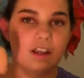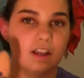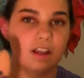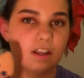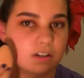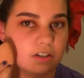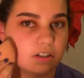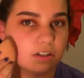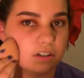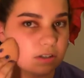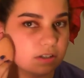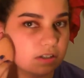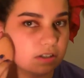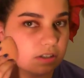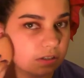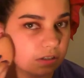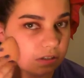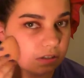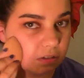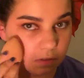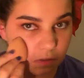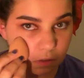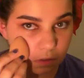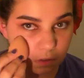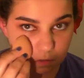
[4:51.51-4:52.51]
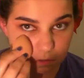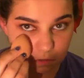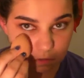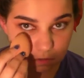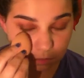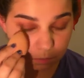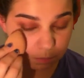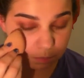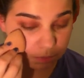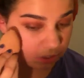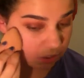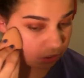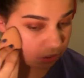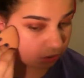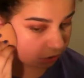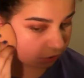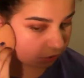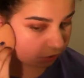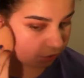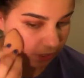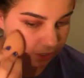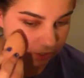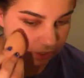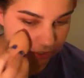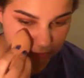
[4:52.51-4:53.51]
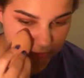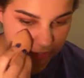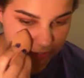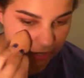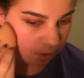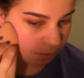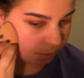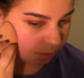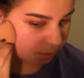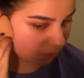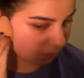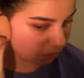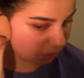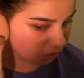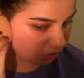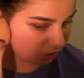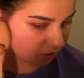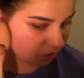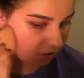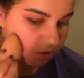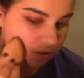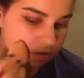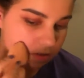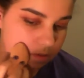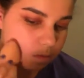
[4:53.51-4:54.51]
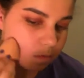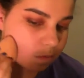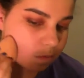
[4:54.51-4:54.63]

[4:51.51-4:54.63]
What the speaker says: and just put it on your face in dabbing motions.